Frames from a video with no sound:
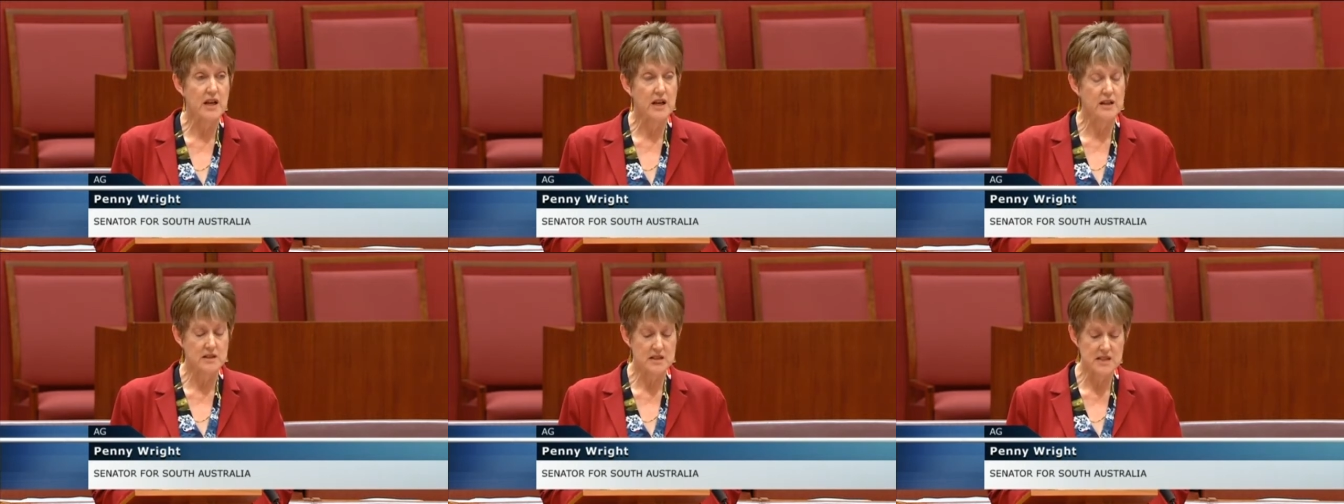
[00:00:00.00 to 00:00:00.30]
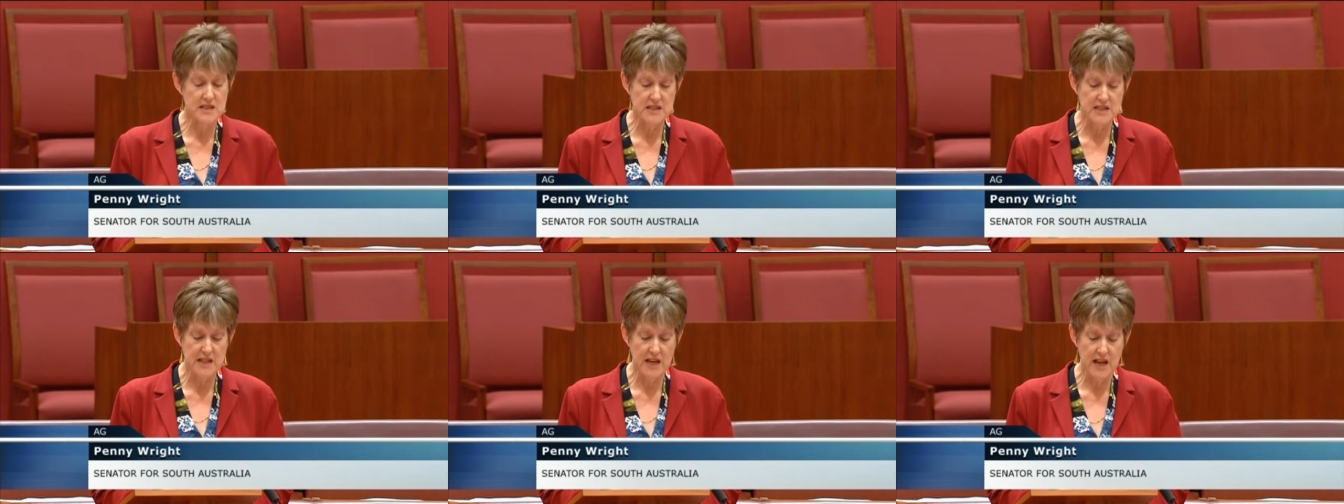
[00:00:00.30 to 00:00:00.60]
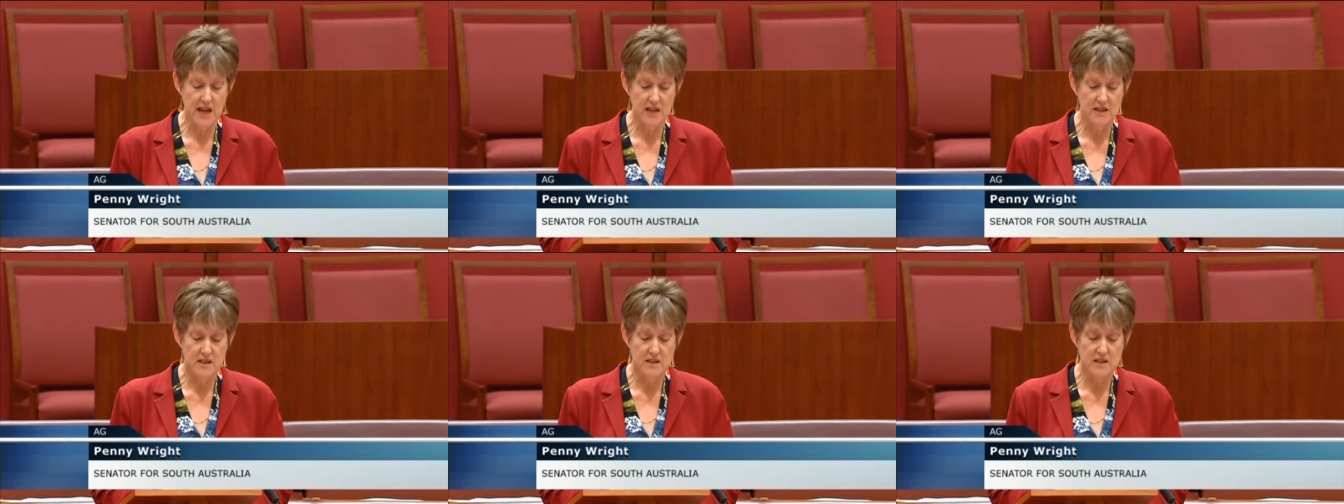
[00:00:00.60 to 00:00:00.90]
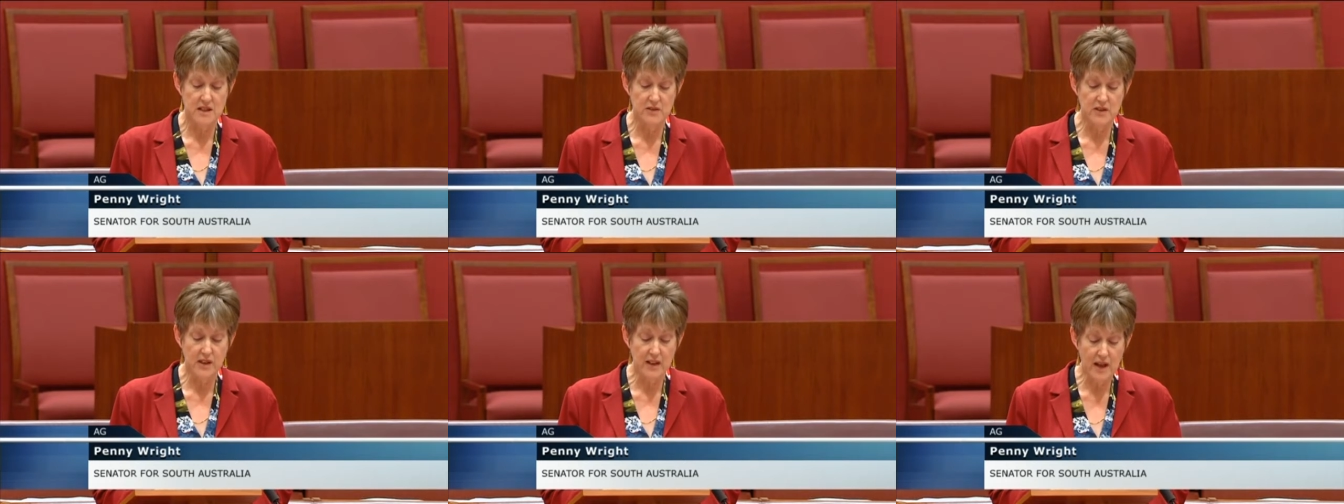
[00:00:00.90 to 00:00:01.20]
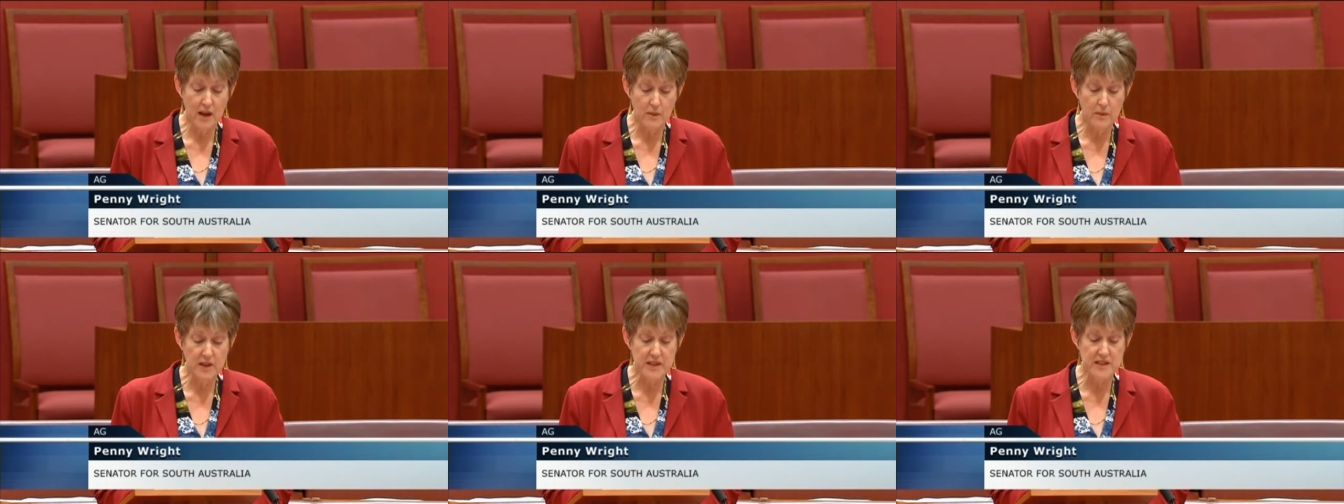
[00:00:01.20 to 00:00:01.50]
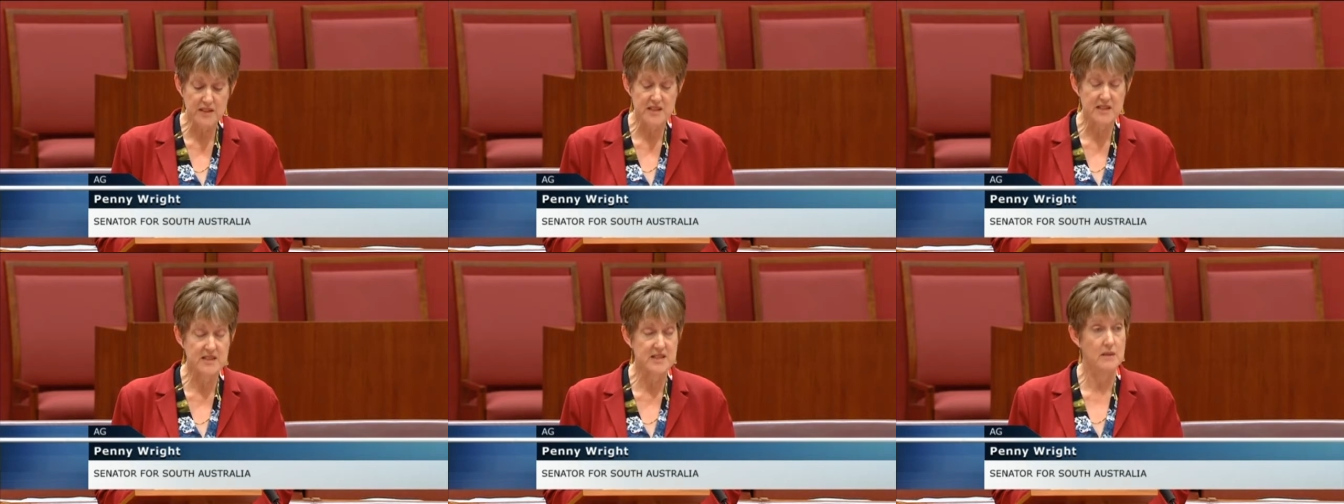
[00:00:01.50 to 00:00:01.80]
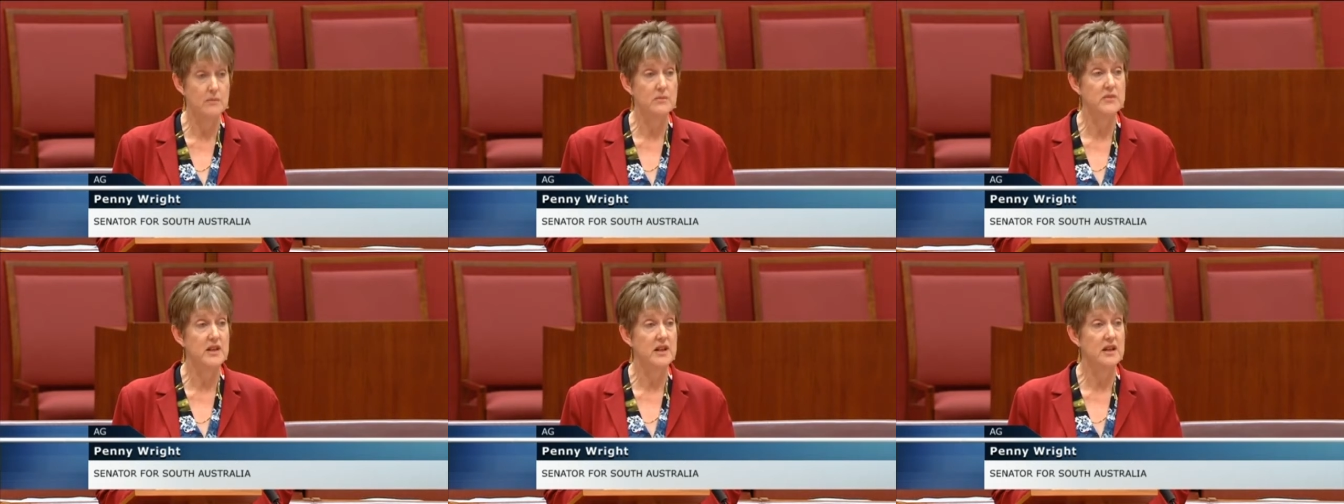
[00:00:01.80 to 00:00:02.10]
understand that they've accomplished
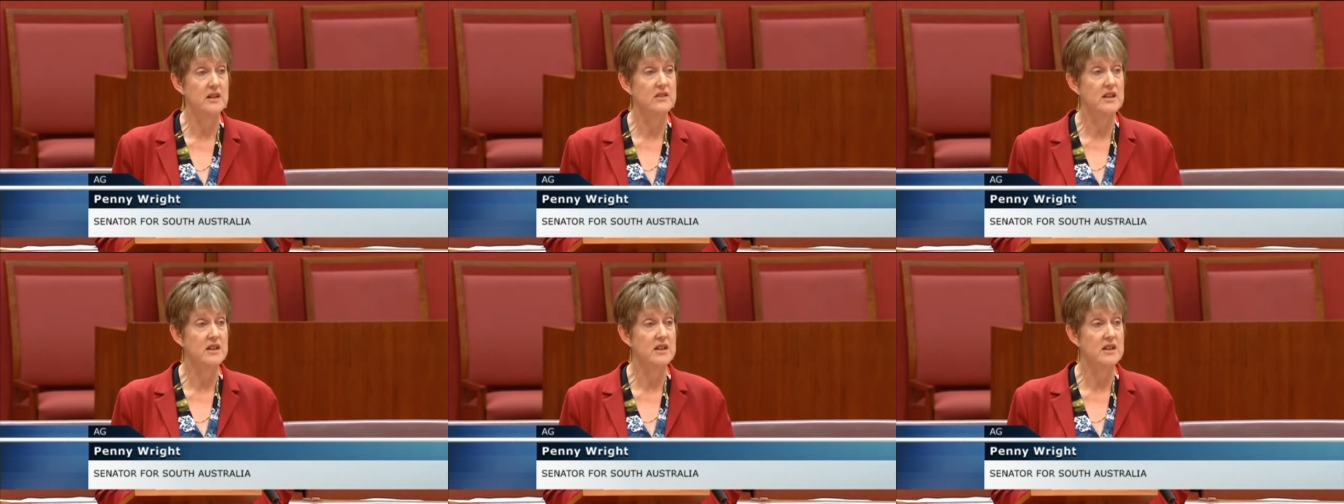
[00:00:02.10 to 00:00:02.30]
something